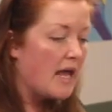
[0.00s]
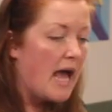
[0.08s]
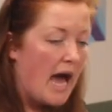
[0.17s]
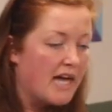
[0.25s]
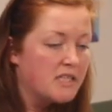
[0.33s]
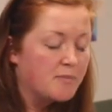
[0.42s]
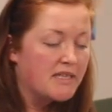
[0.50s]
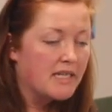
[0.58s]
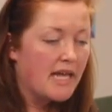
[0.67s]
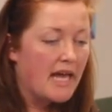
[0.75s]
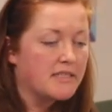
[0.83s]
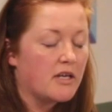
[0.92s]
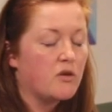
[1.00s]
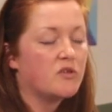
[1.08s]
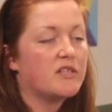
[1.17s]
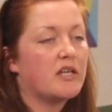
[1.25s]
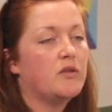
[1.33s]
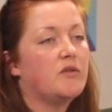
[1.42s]
it has been the case and
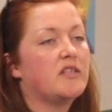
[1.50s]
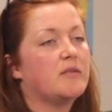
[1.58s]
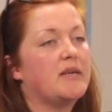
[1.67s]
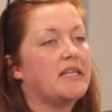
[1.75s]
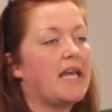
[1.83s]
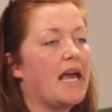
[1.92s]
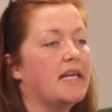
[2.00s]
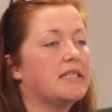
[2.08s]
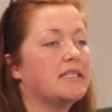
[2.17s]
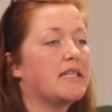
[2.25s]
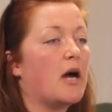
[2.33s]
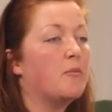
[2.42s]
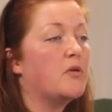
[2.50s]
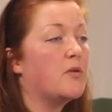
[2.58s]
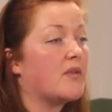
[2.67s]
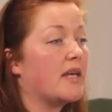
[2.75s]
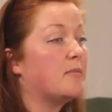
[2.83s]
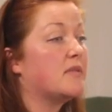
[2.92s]
continues to be the case that
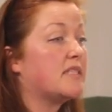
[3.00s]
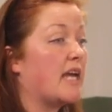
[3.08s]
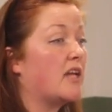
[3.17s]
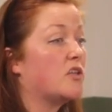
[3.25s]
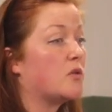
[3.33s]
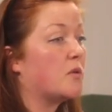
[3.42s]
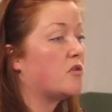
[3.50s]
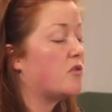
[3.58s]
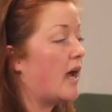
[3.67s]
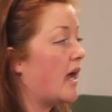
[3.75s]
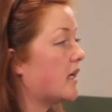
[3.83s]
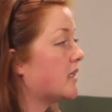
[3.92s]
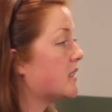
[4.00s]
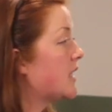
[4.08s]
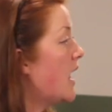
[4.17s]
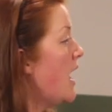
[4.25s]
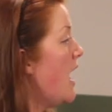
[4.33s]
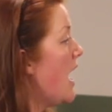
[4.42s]
museums tend to attract
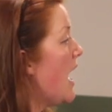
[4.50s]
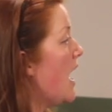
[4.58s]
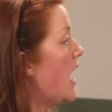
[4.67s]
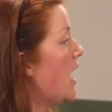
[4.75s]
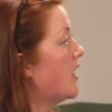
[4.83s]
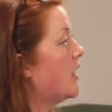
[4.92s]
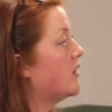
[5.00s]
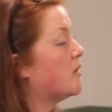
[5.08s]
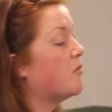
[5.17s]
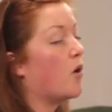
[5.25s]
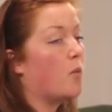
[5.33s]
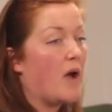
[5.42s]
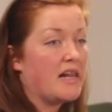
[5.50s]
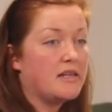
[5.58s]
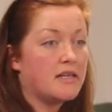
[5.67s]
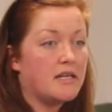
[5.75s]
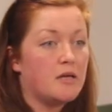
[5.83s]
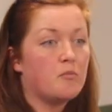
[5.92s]
the more
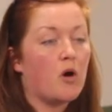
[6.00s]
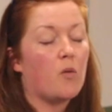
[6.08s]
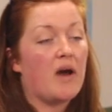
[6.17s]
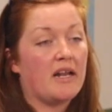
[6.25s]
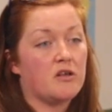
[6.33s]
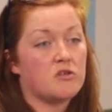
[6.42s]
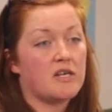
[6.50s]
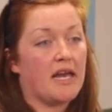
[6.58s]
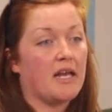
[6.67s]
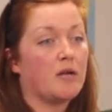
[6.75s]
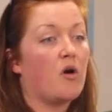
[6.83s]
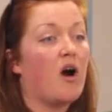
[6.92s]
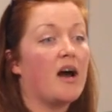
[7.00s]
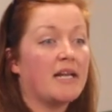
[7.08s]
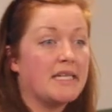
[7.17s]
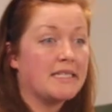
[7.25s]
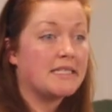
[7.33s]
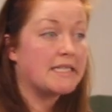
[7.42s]
wealthy, more well-educated, more
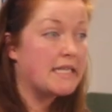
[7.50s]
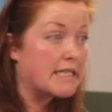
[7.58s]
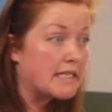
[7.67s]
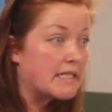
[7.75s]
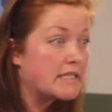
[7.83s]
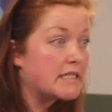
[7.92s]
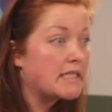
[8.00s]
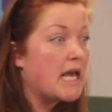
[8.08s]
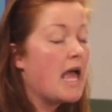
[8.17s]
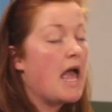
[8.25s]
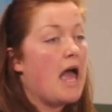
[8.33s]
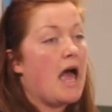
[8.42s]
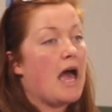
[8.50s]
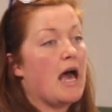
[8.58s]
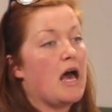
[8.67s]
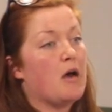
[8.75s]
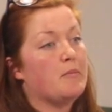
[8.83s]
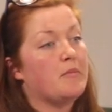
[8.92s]
highly skilled
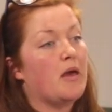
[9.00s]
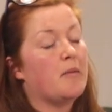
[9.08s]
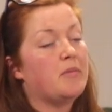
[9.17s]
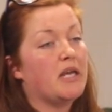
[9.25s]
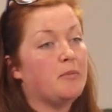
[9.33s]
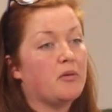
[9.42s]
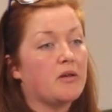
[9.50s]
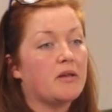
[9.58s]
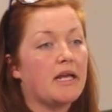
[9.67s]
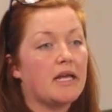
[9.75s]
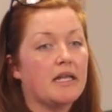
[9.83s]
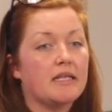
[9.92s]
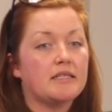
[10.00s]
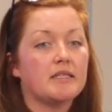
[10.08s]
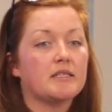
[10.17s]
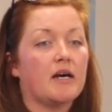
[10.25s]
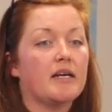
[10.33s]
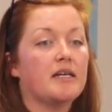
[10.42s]
people in
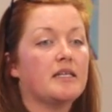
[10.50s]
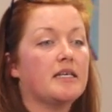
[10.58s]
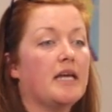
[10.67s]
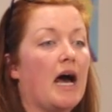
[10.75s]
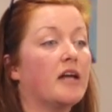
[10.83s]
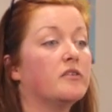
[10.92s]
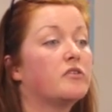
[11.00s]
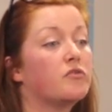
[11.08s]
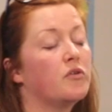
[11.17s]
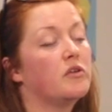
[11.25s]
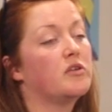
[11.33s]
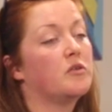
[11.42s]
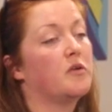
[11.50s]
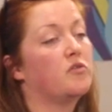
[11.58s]
society, and struggle to